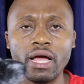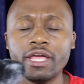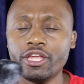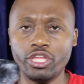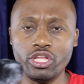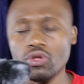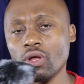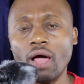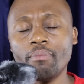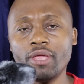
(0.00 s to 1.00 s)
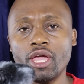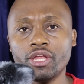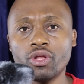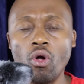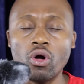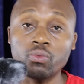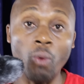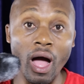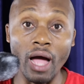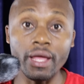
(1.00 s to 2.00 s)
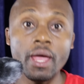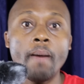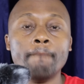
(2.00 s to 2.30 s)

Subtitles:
he did not appear in court. Why?